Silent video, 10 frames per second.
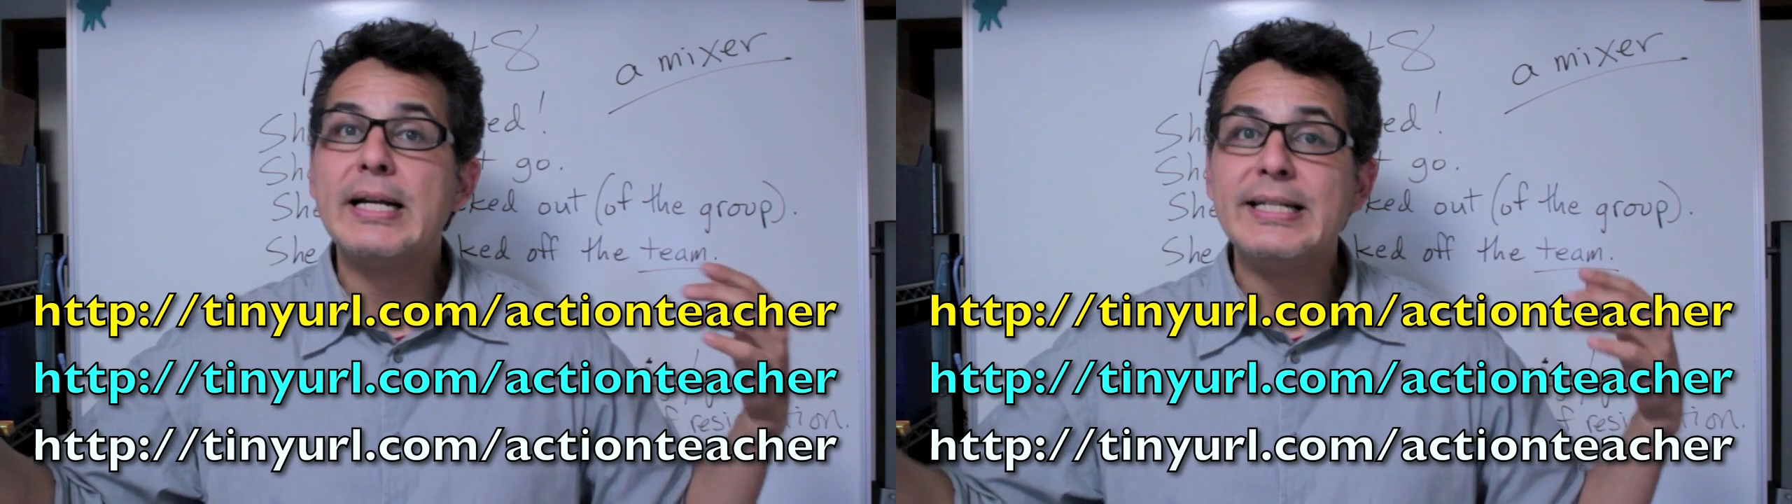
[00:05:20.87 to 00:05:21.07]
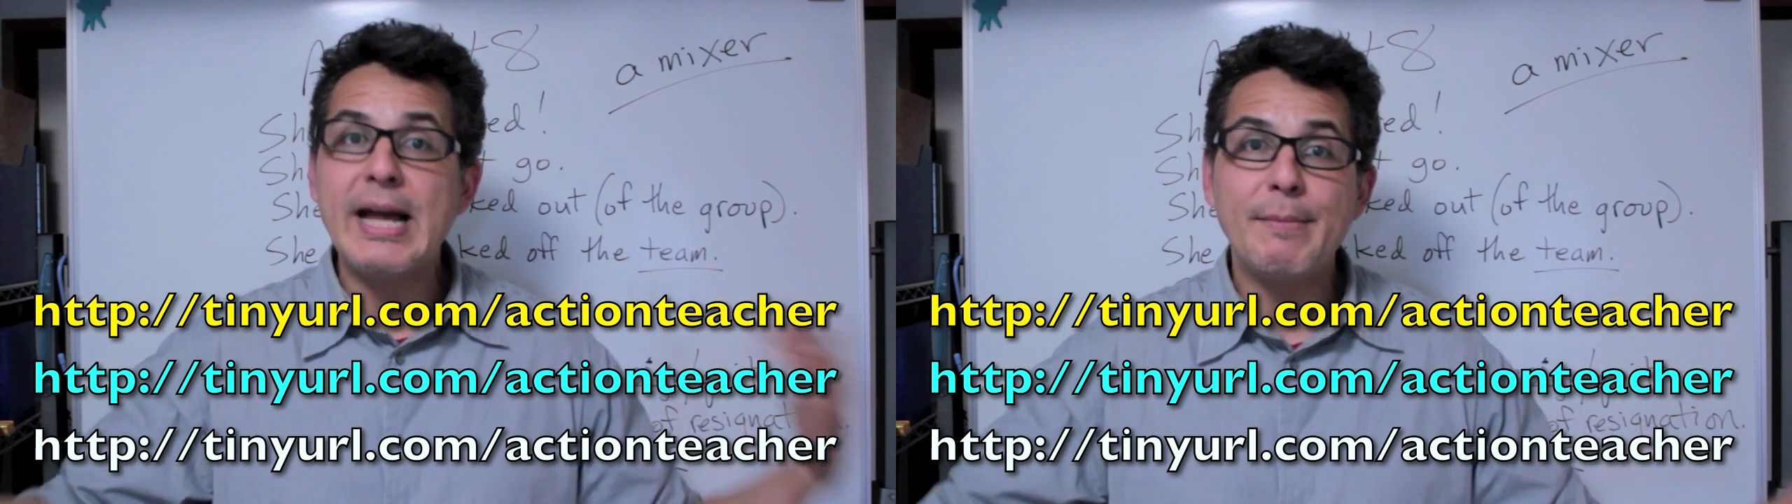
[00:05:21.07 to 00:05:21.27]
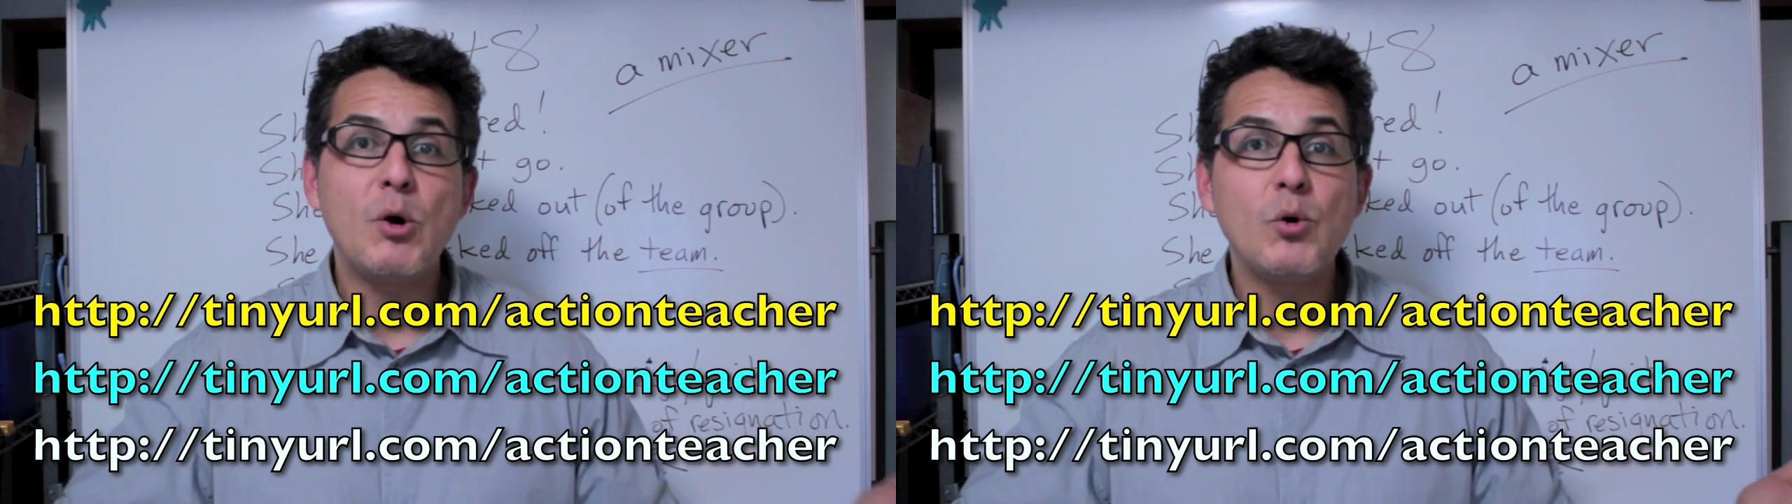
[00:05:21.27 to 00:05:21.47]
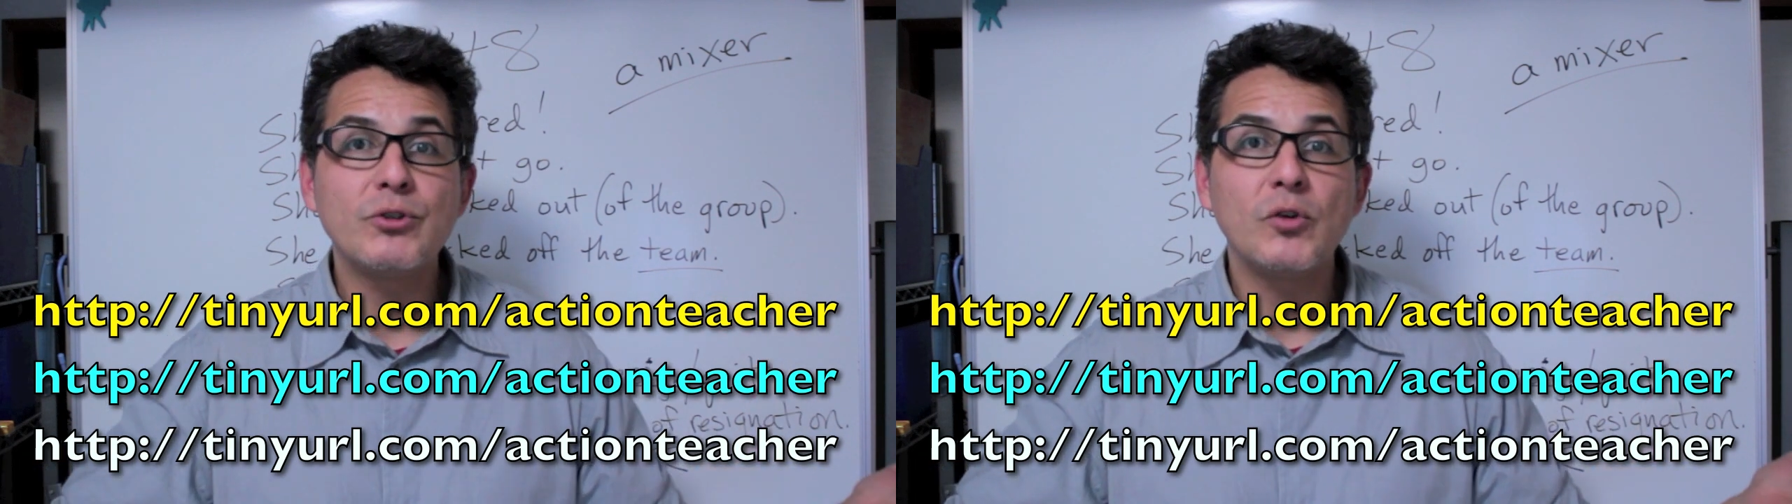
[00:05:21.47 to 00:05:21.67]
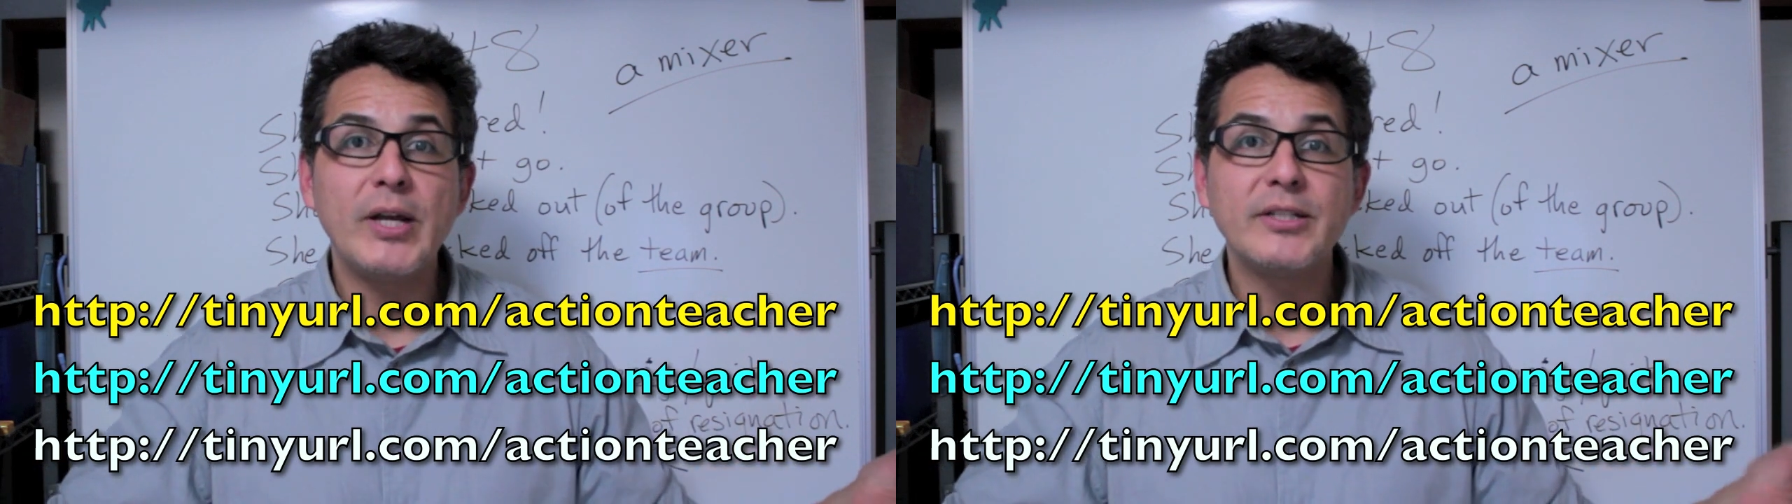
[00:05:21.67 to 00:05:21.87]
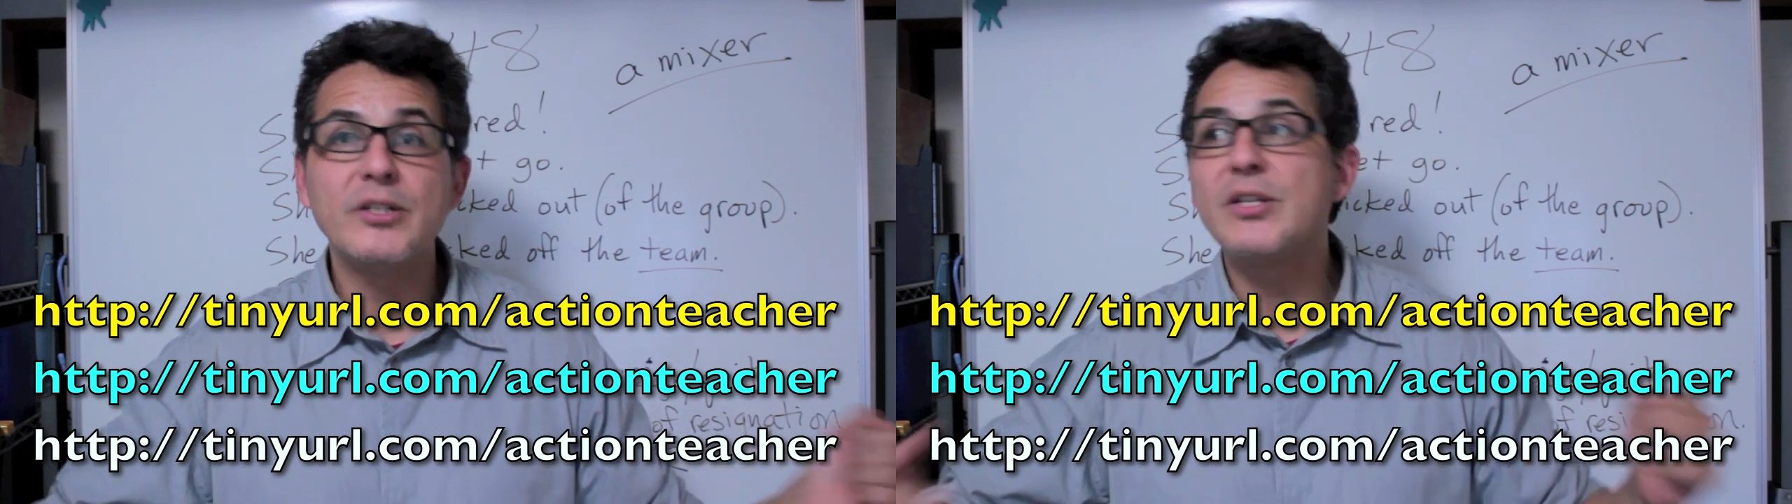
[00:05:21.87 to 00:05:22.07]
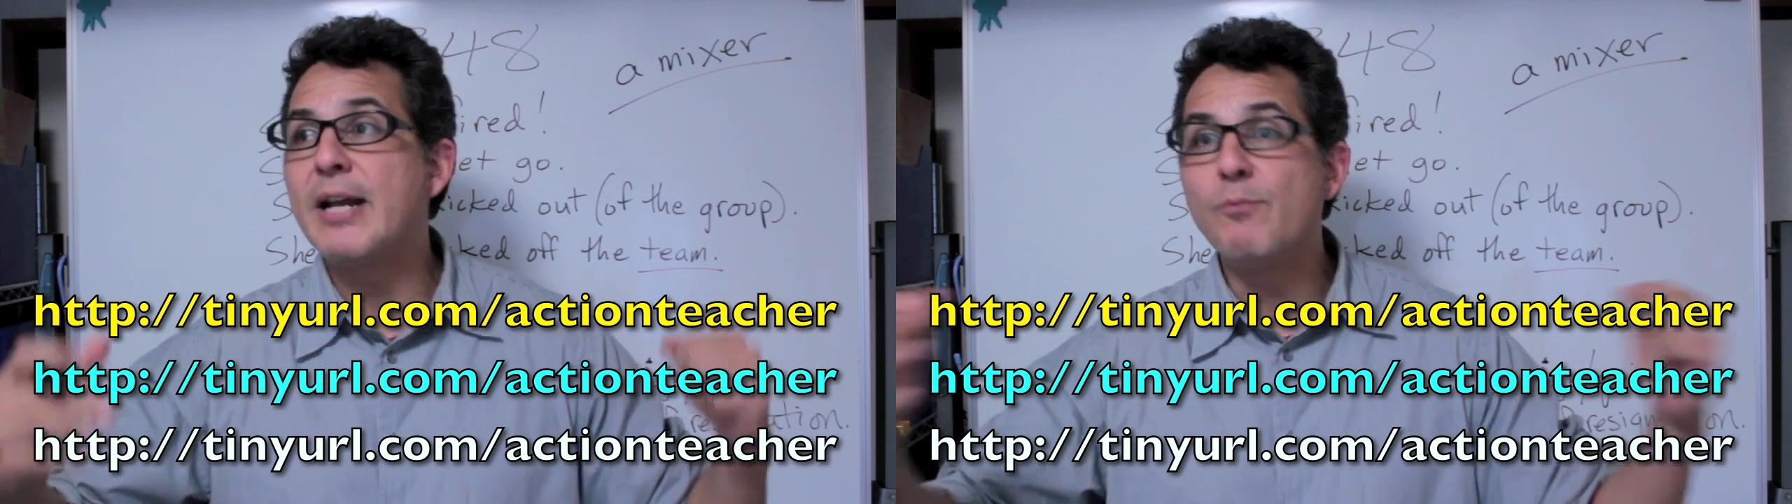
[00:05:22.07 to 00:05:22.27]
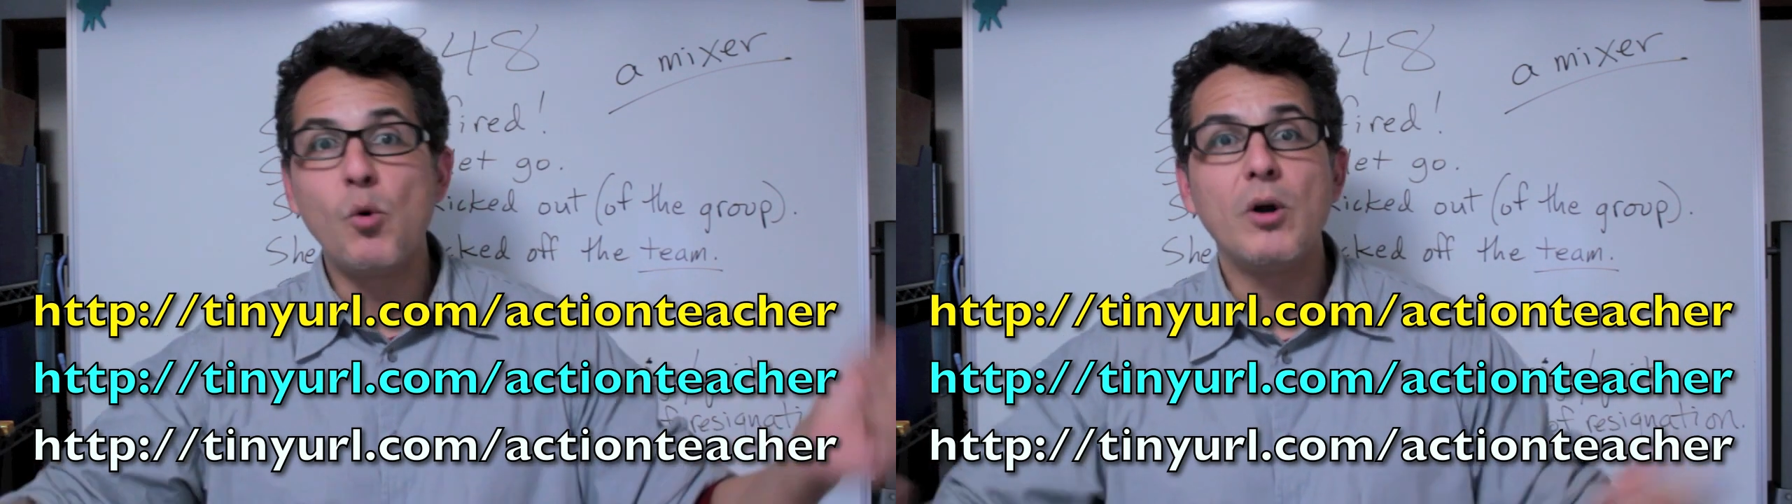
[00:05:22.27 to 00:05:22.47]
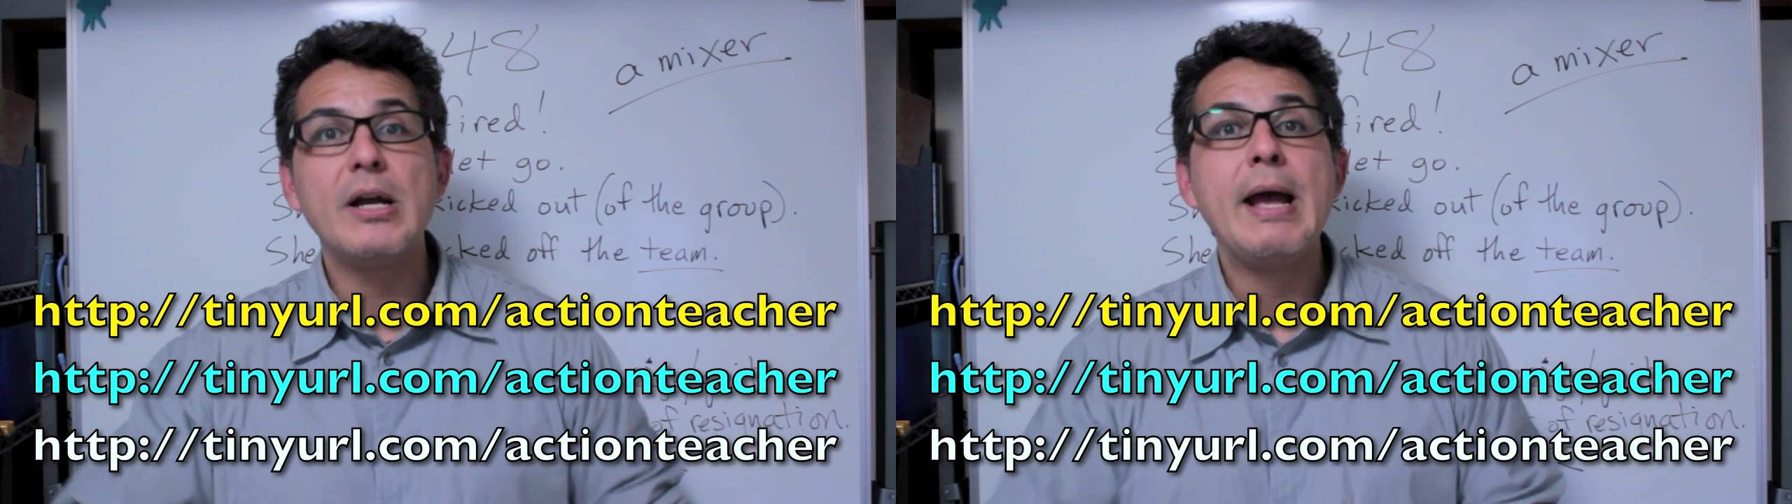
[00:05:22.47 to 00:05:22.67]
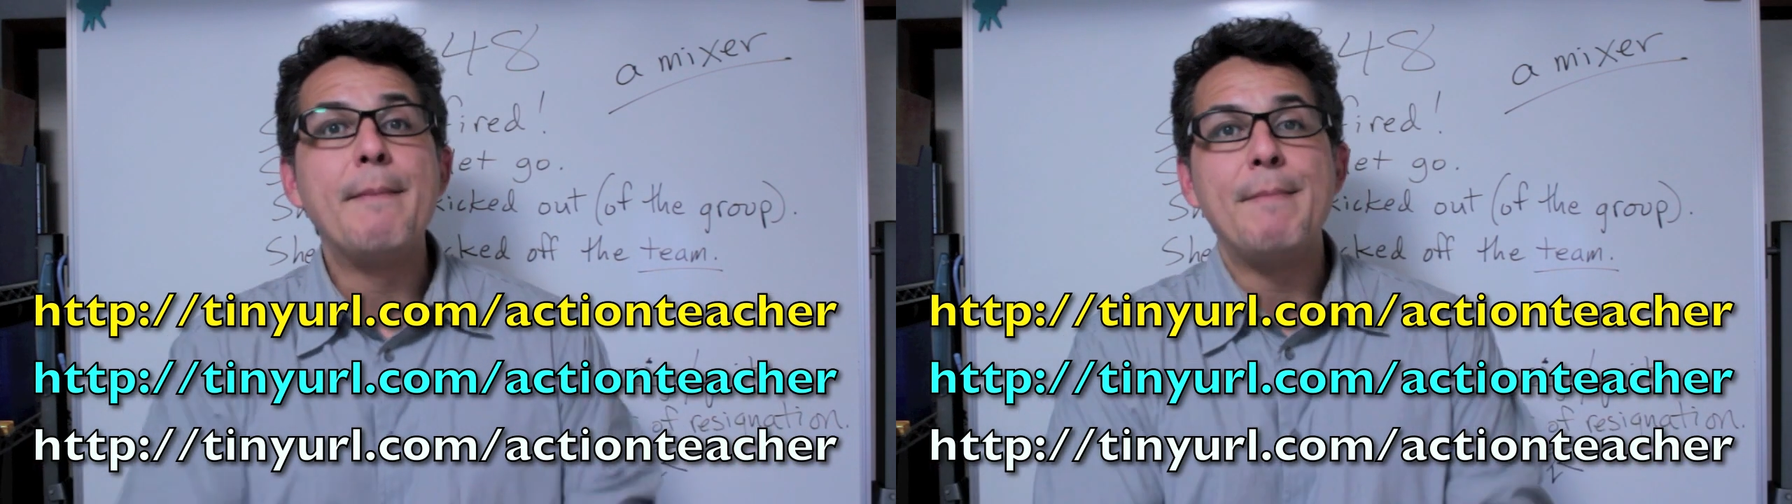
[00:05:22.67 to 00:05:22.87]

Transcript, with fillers: Namahoso lessons and more